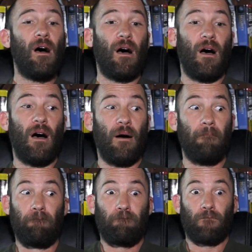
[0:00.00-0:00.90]

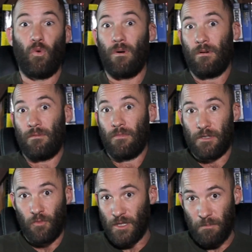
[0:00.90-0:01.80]
Um,
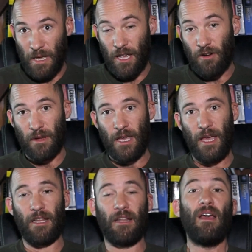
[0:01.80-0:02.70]
was was being
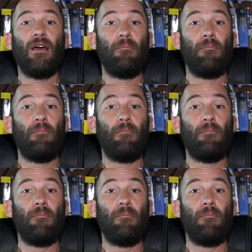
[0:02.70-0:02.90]
created.